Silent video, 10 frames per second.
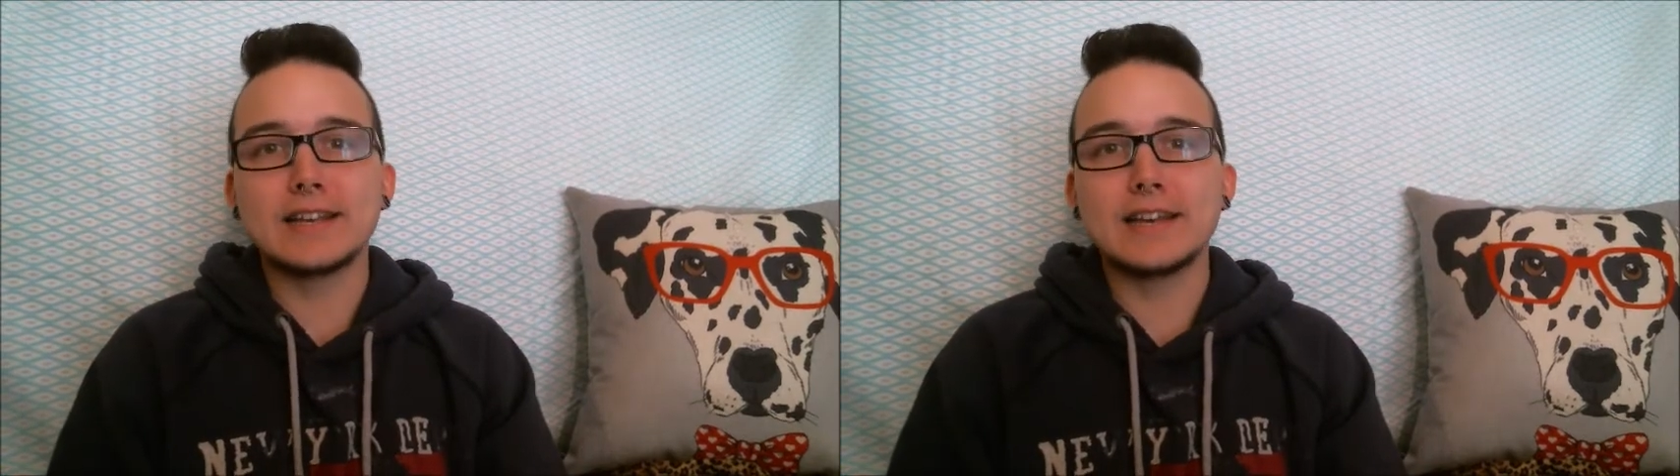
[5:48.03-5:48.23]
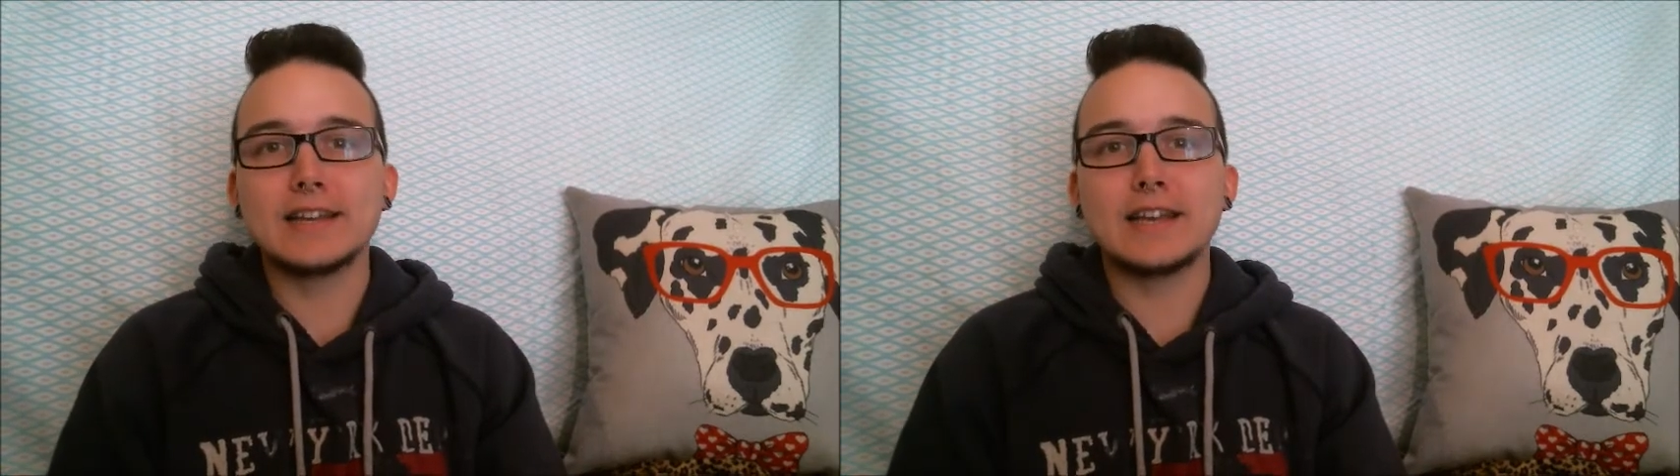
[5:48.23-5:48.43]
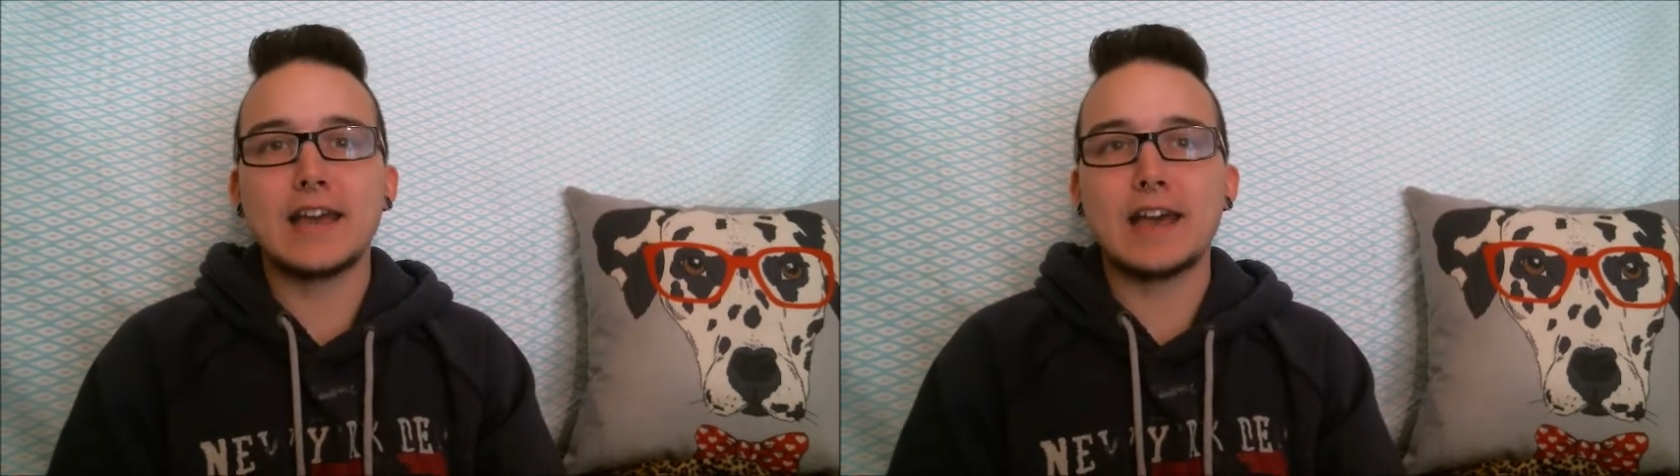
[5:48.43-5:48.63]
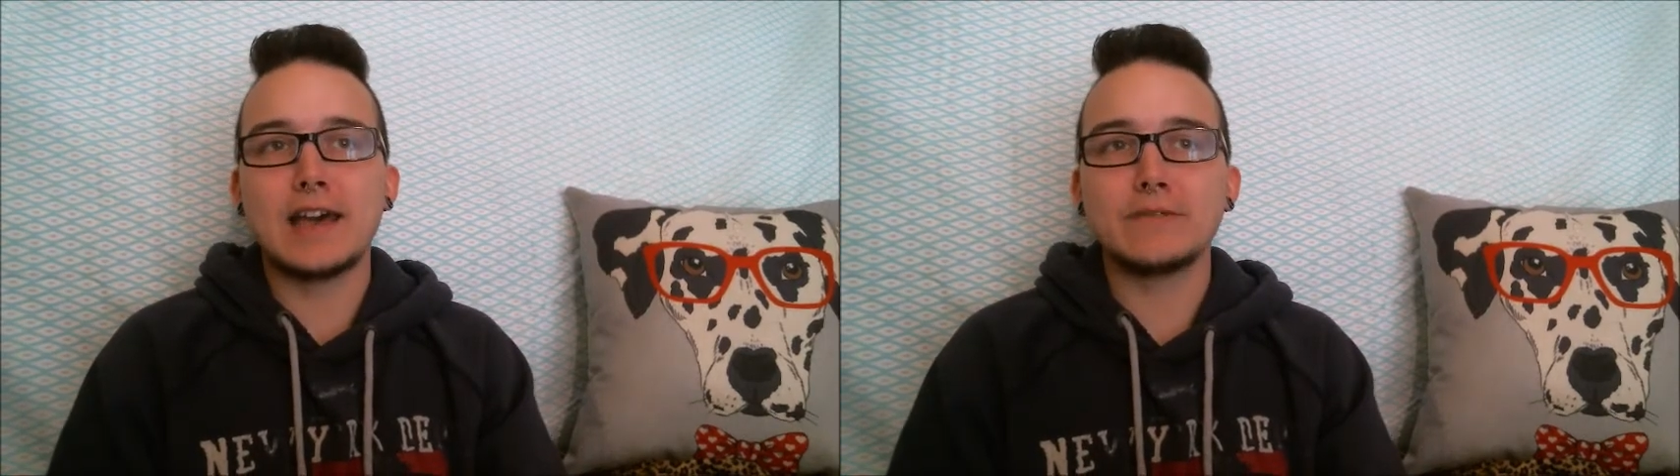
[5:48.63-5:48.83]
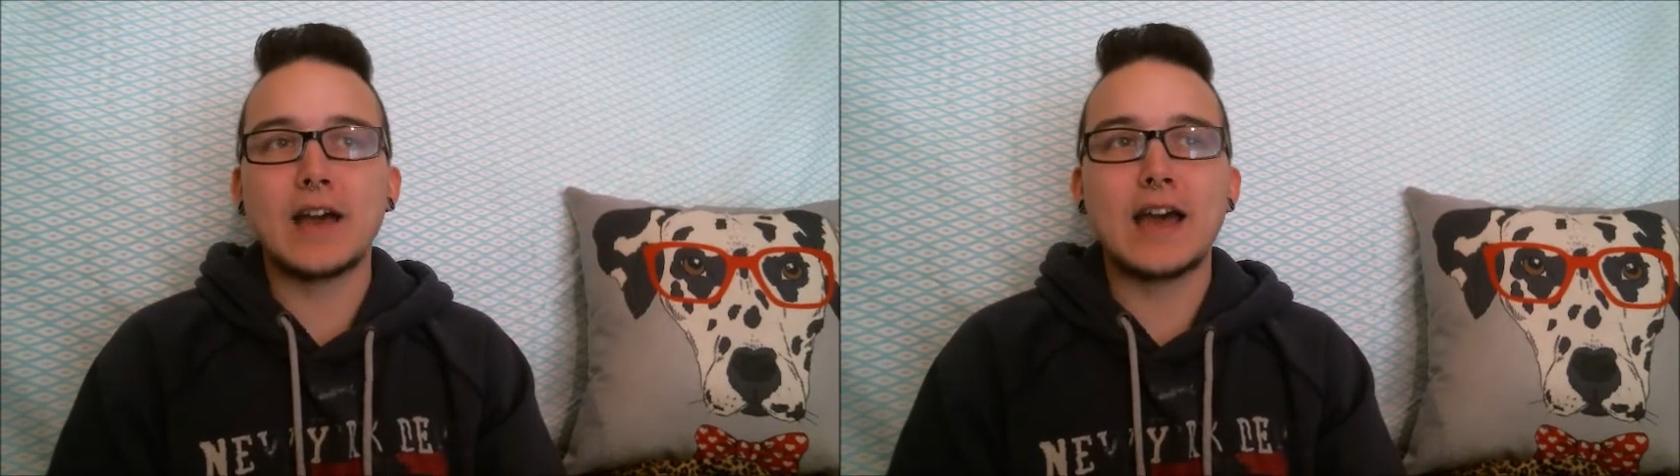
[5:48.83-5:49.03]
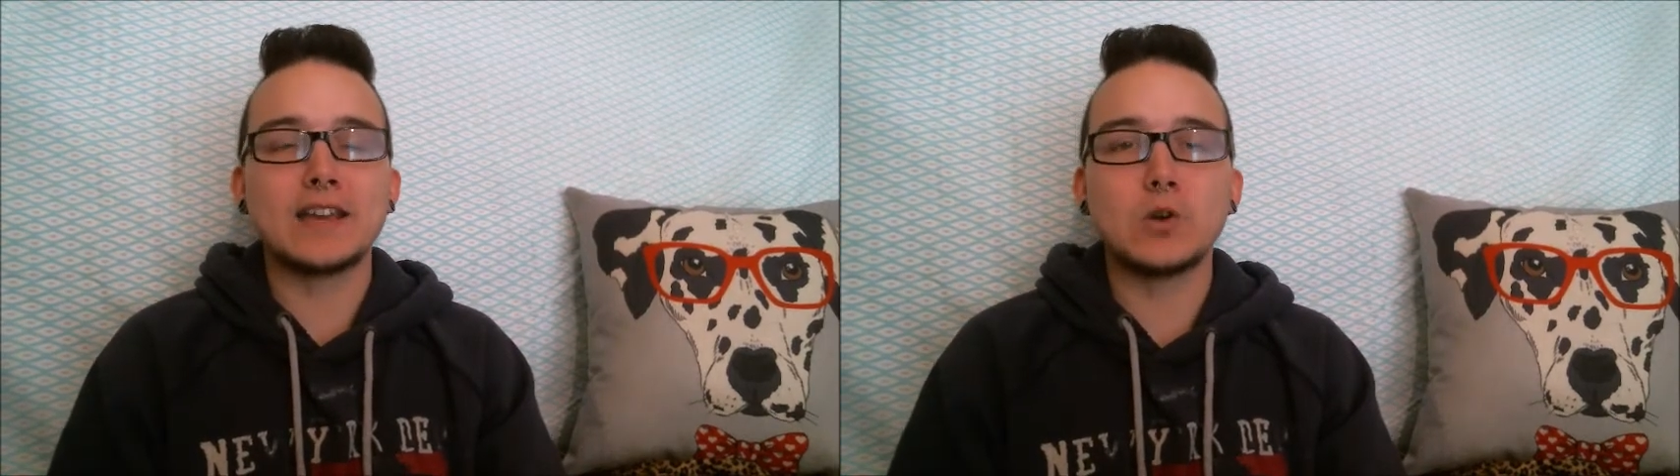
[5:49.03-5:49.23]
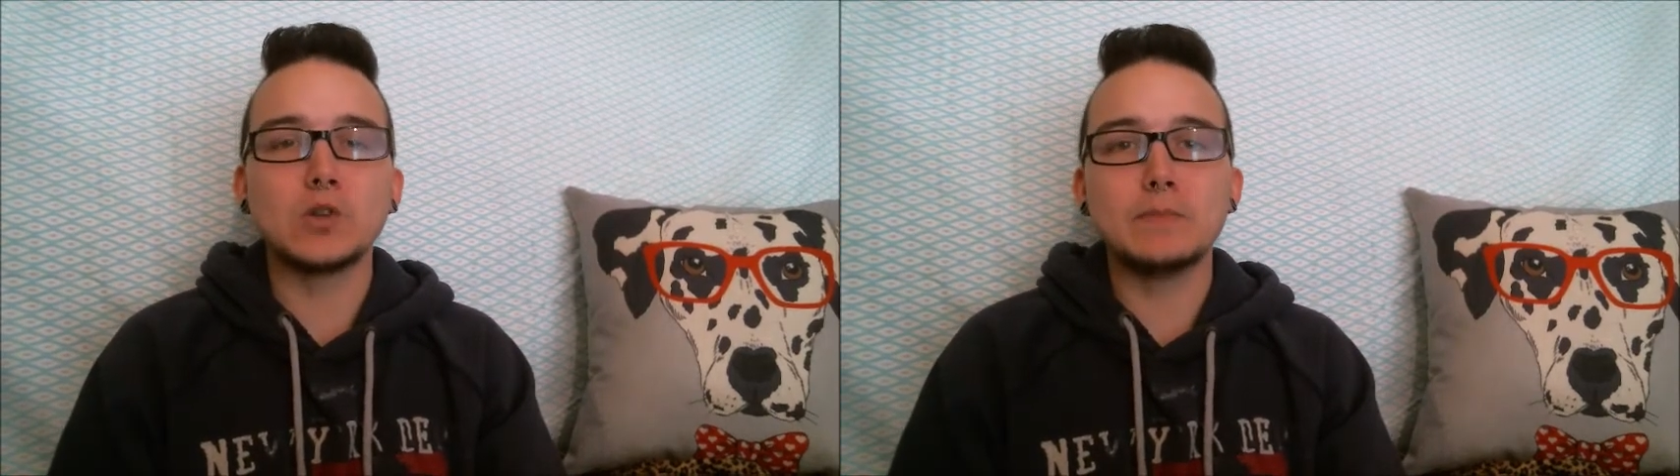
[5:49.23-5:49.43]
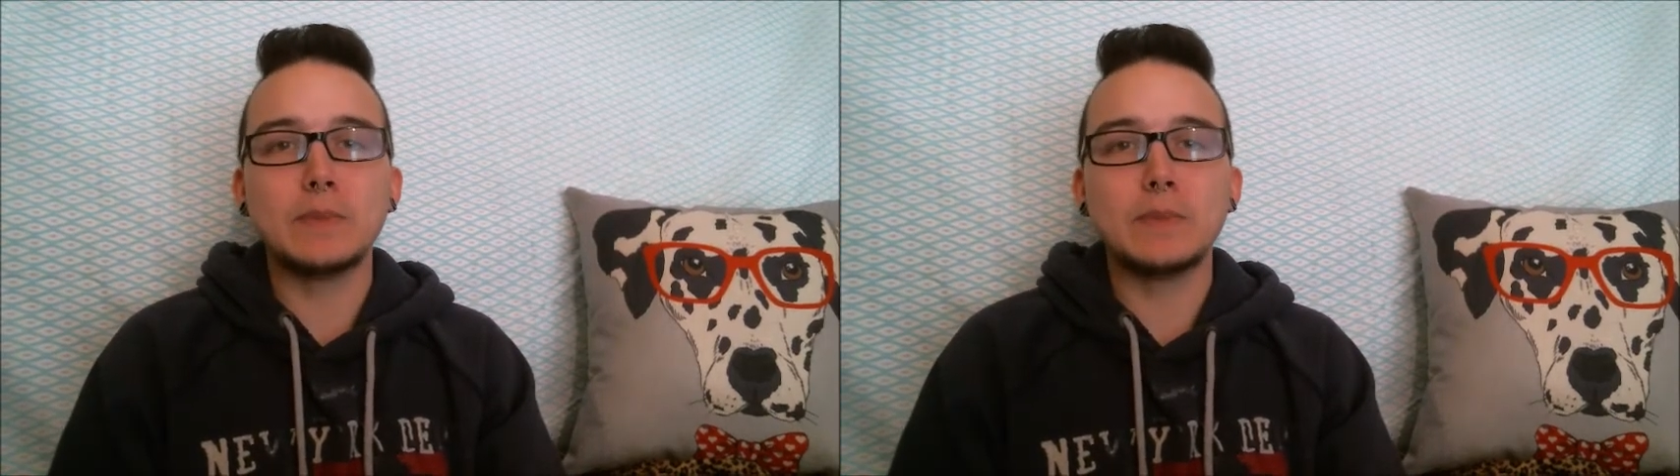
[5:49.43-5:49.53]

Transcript: like I can only